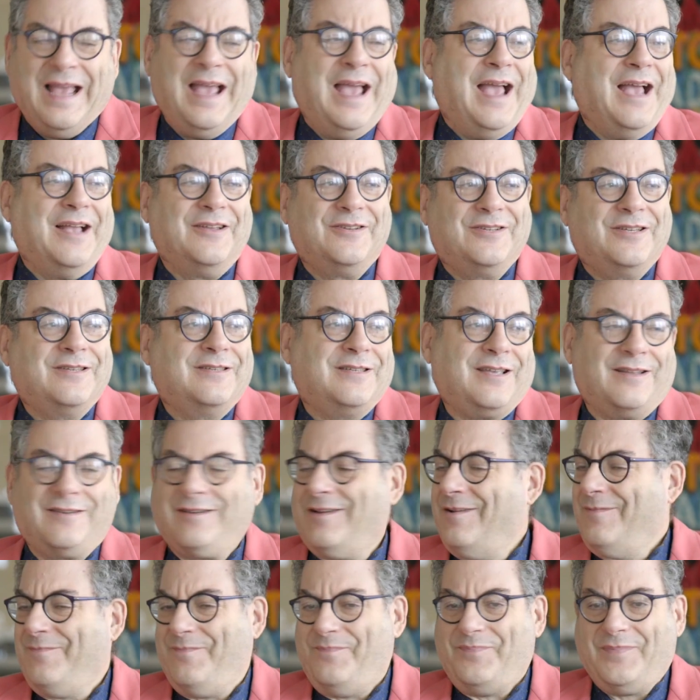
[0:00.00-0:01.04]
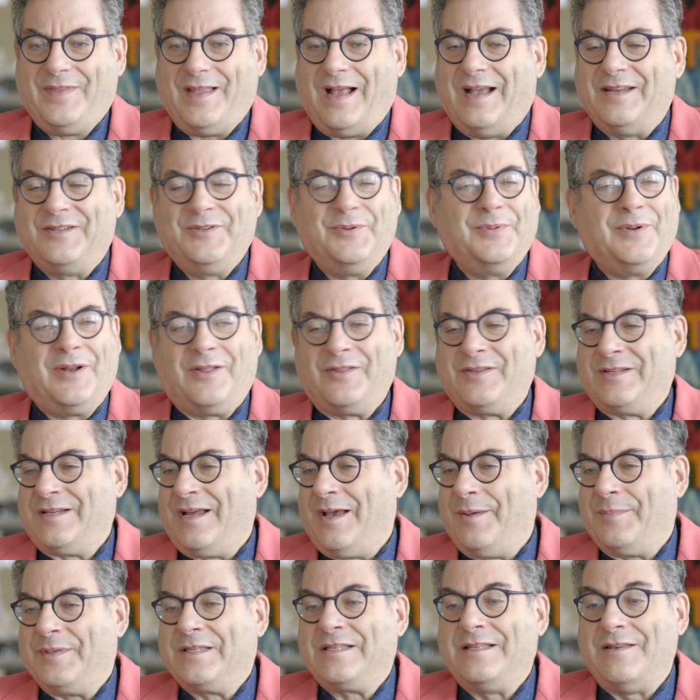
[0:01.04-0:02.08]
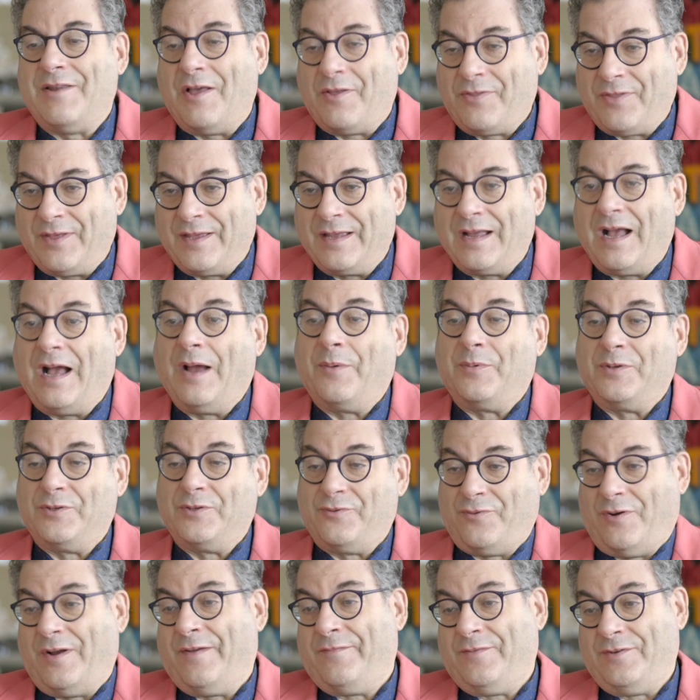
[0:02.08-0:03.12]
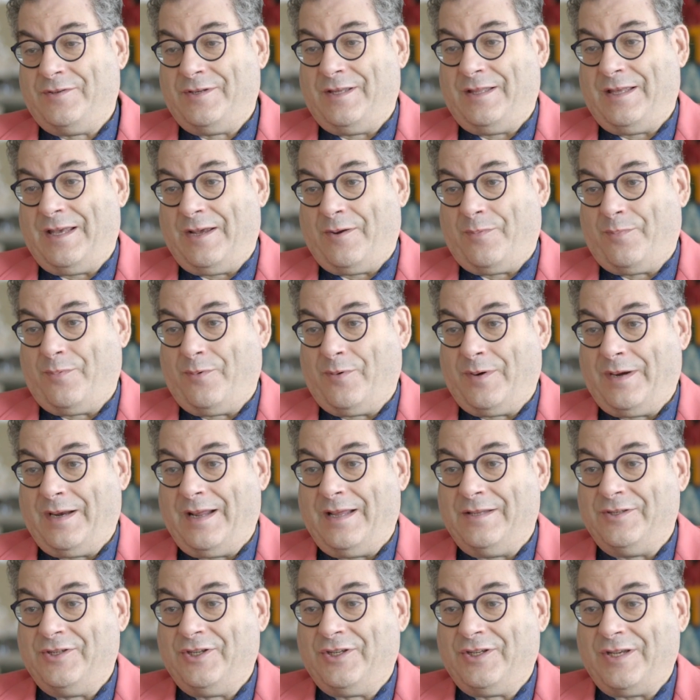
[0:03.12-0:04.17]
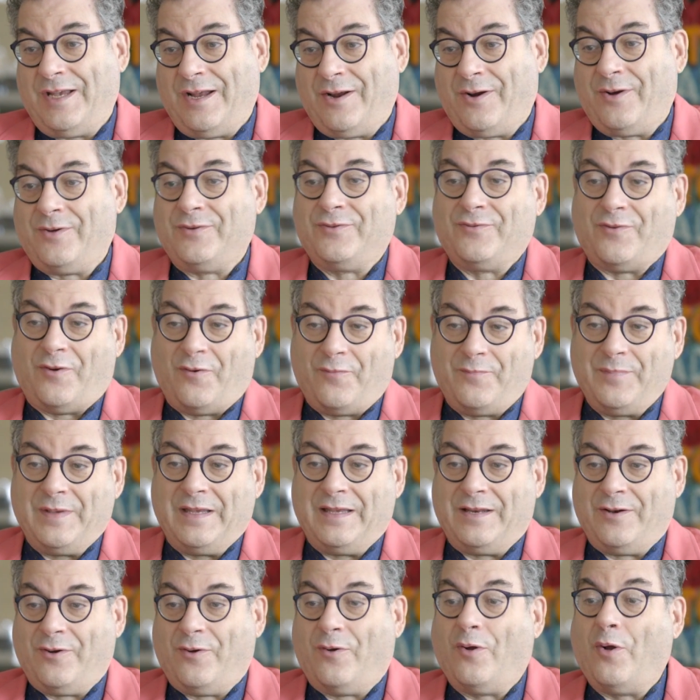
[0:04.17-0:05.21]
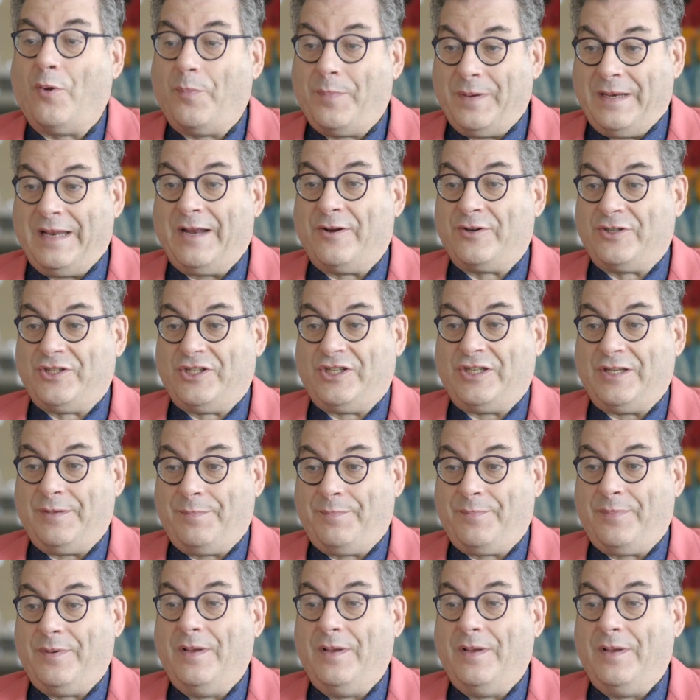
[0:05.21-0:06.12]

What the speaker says: And she said, I do it all the time. It's nothing. I will drive you to the airport. And Cher drove me in her open-air Jeep